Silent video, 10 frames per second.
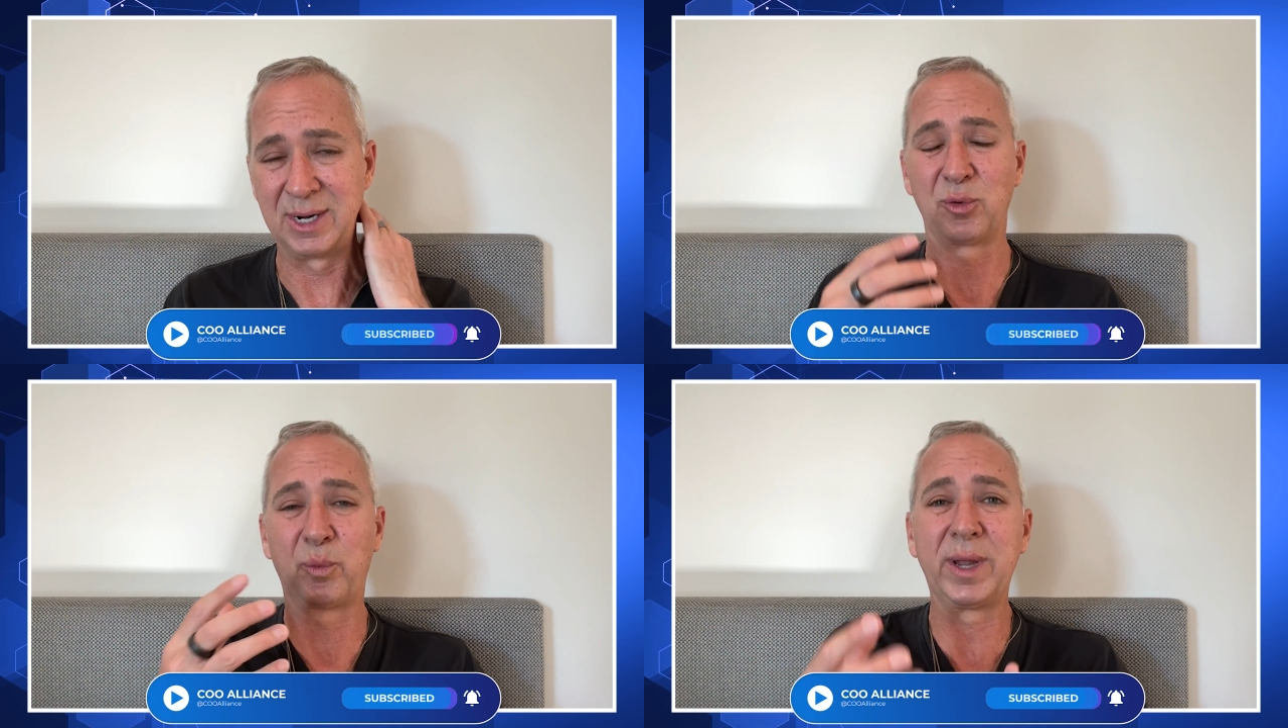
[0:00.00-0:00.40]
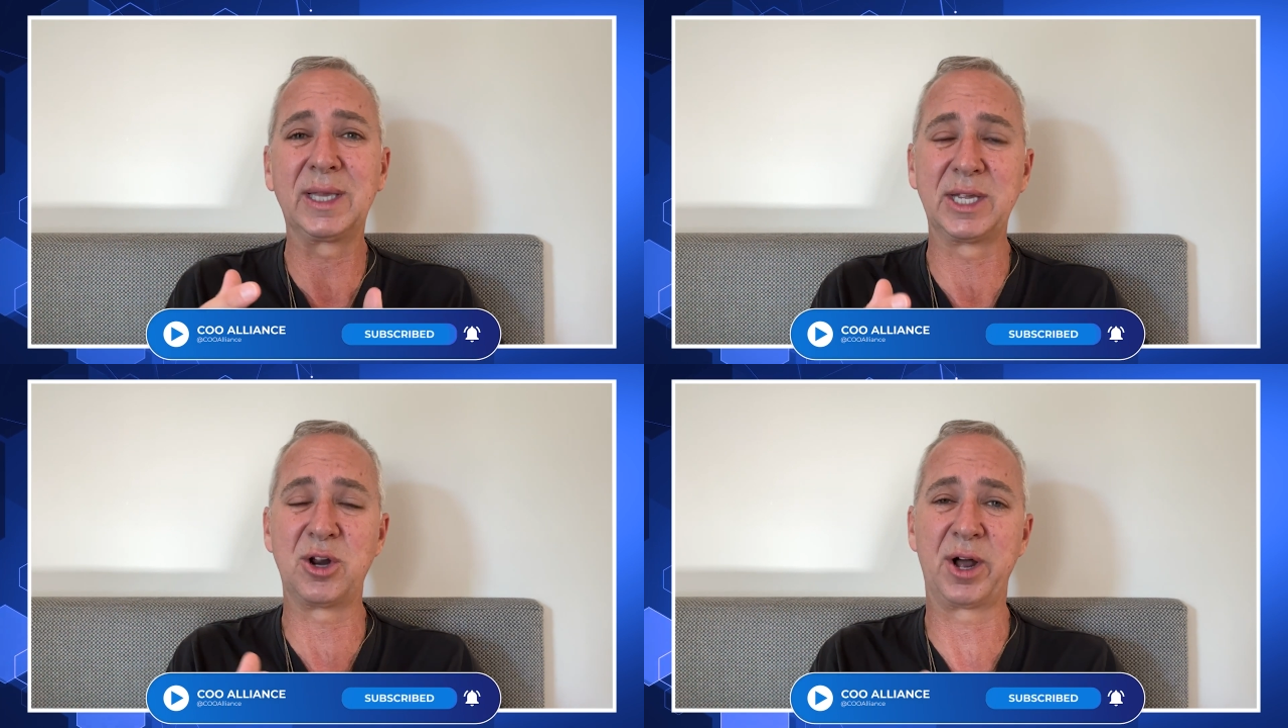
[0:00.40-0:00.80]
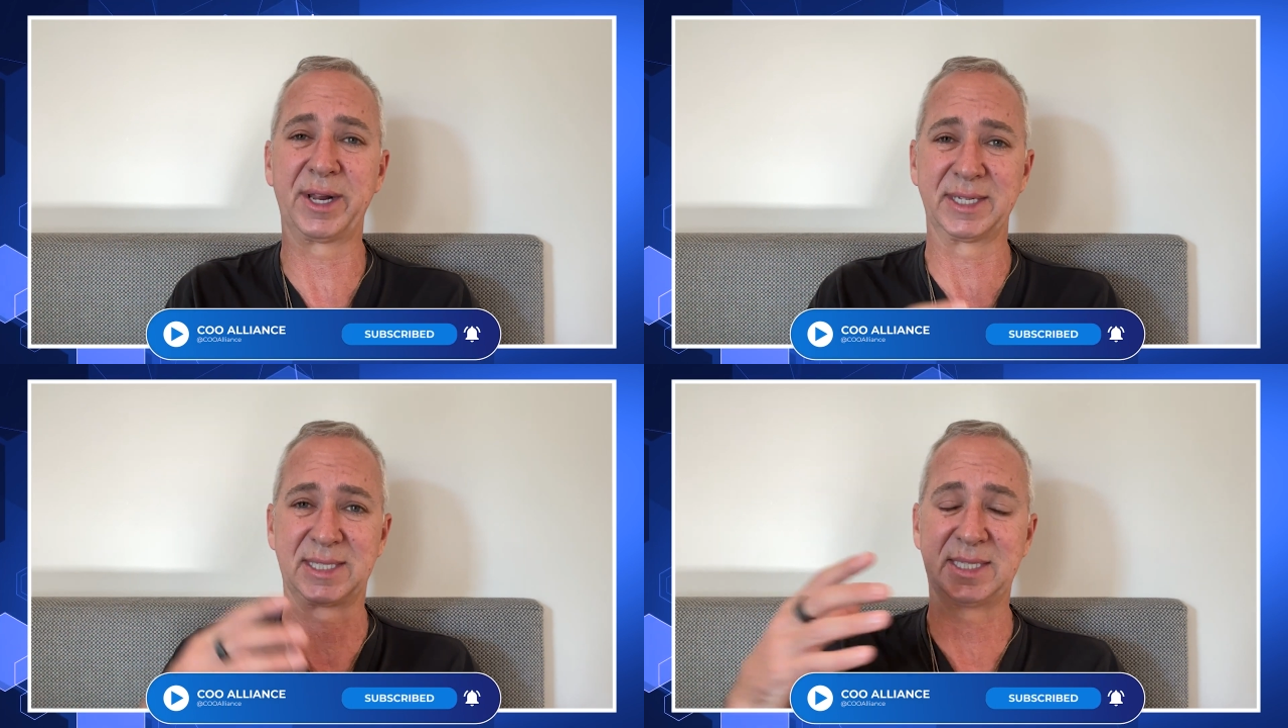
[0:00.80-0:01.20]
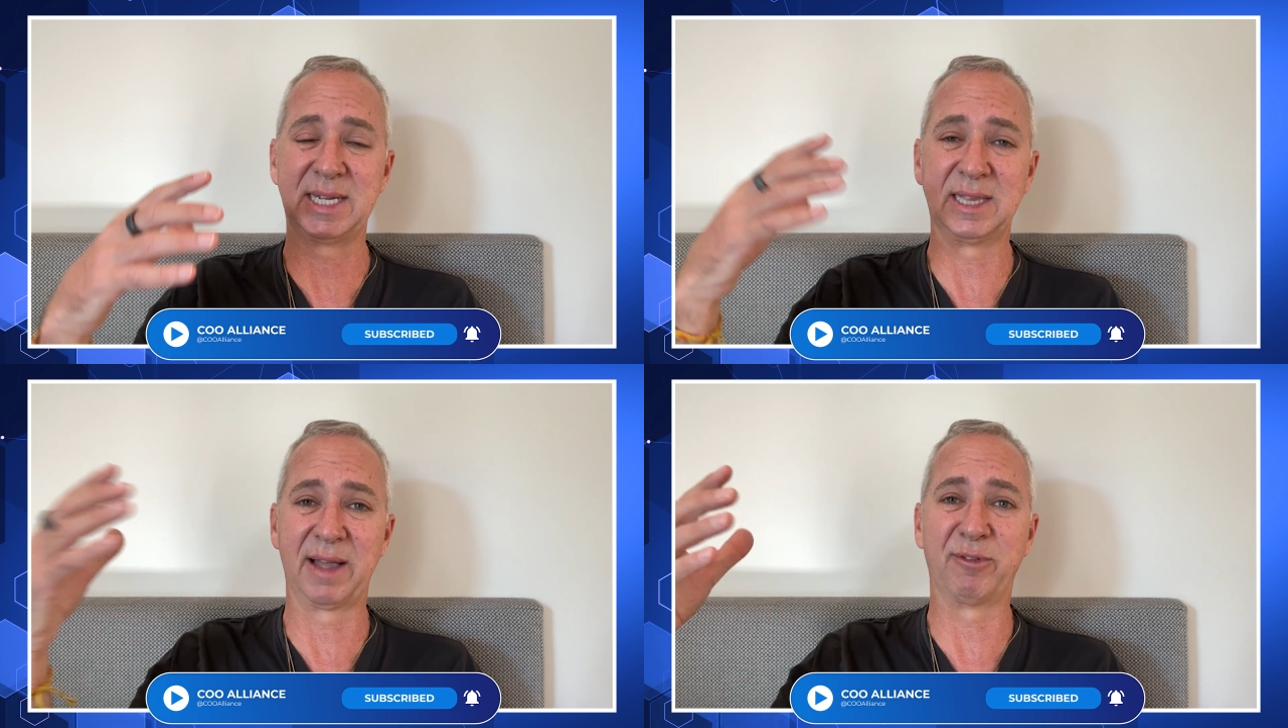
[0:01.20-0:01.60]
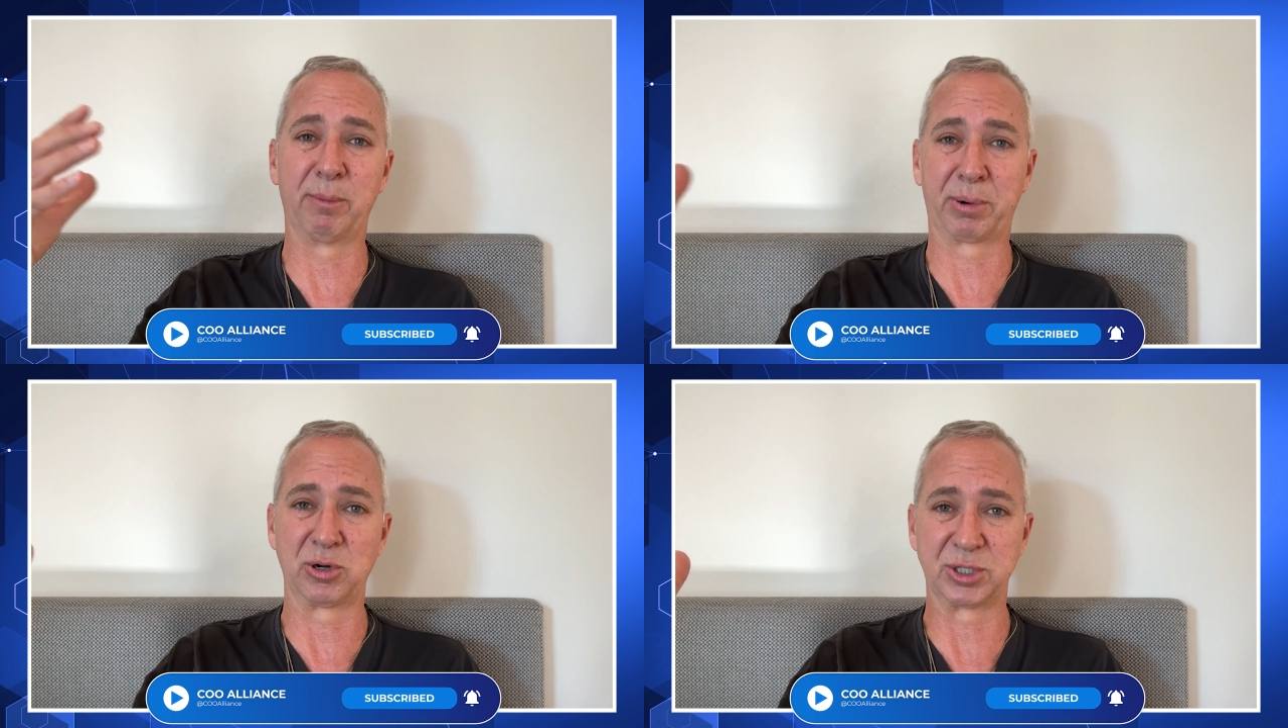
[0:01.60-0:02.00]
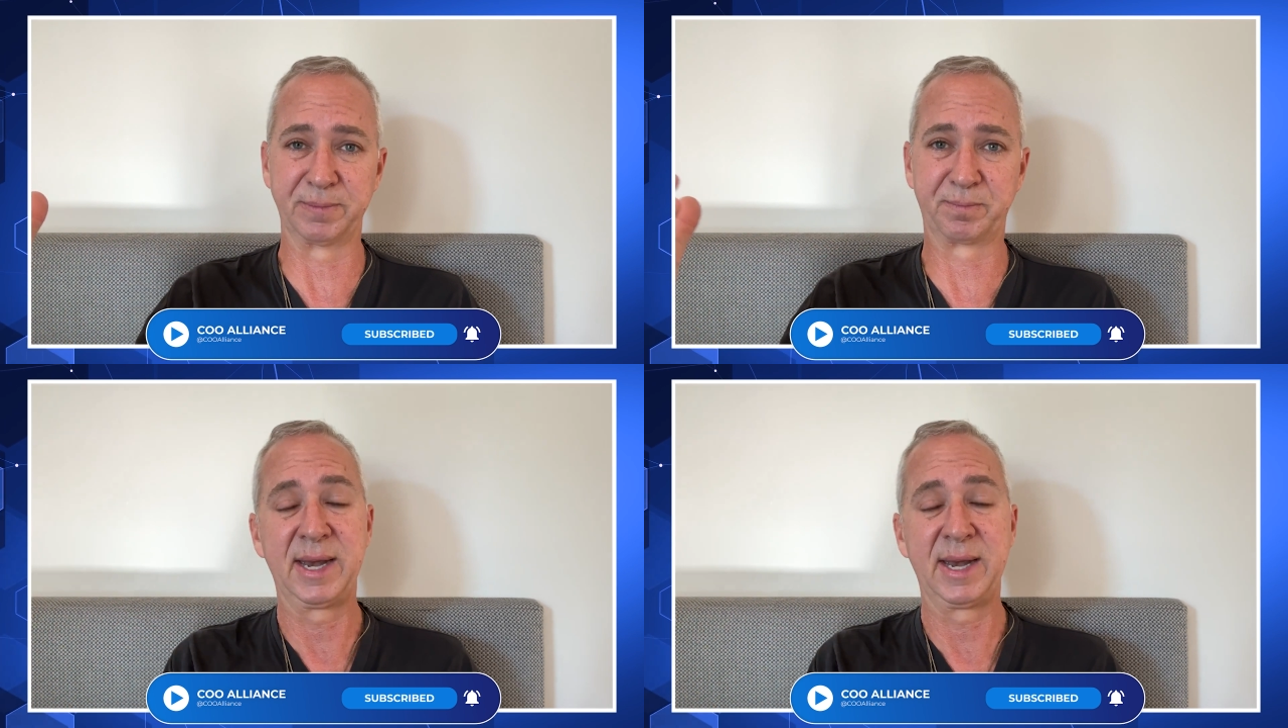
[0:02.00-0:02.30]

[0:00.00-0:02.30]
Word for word: They're really not a C-level person.